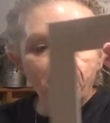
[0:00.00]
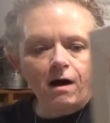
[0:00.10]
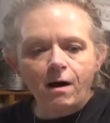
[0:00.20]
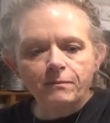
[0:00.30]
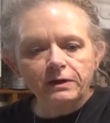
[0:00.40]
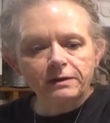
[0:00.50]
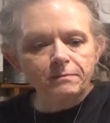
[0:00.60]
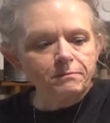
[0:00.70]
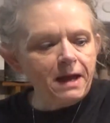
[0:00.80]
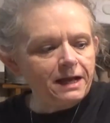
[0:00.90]
um, the
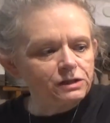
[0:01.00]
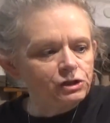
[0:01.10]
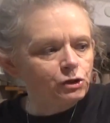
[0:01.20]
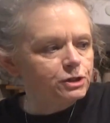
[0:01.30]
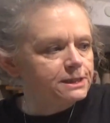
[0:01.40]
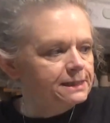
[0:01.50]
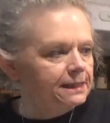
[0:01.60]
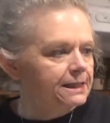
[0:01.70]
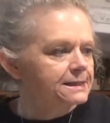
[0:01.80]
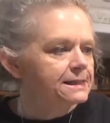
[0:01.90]
paint stir
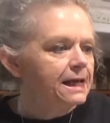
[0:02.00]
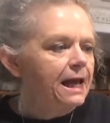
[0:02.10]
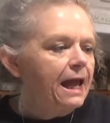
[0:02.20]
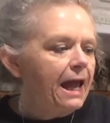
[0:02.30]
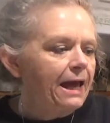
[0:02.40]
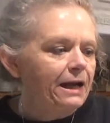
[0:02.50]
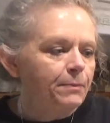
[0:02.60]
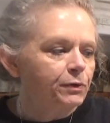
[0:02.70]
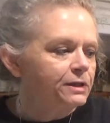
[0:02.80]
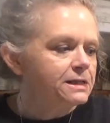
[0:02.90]
sticks and I
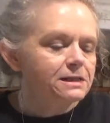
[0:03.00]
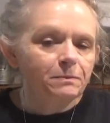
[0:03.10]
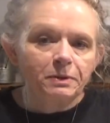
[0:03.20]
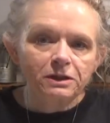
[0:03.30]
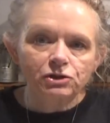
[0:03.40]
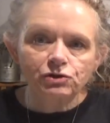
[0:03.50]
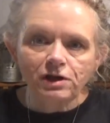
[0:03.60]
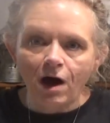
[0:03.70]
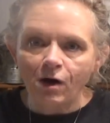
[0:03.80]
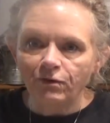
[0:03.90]
printed some pictures
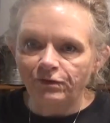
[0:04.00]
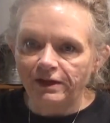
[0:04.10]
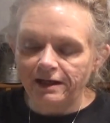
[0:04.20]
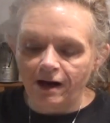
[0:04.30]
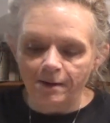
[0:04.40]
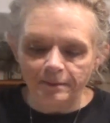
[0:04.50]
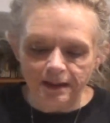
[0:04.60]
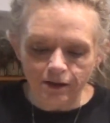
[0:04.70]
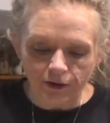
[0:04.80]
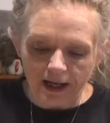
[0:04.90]
off the um,
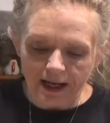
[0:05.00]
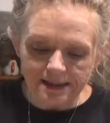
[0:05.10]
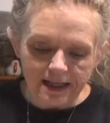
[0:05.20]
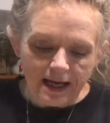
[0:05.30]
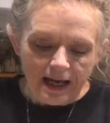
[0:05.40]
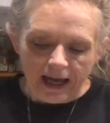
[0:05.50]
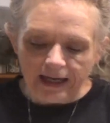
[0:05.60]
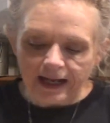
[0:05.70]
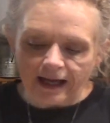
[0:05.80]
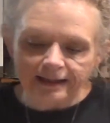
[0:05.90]
internet
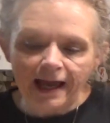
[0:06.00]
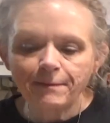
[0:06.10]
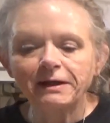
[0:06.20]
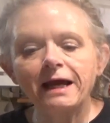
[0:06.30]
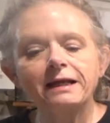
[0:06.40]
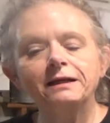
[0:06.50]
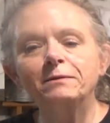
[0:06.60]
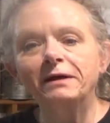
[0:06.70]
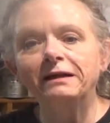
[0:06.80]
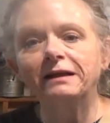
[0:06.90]
and I laminated
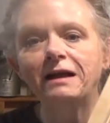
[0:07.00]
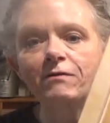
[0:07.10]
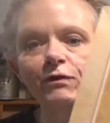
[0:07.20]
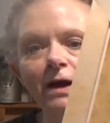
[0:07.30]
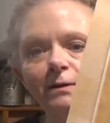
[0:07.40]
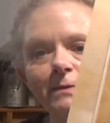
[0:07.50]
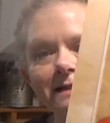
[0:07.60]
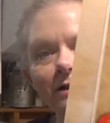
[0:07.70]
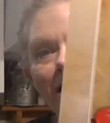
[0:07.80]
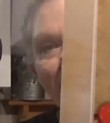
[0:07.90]
them and then I framed them. I
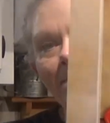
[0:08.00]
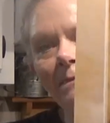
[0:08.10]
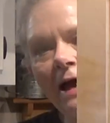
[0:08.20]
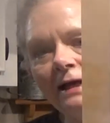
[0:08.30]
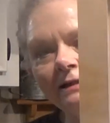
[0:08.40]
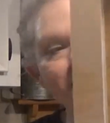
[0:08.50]
still got to paint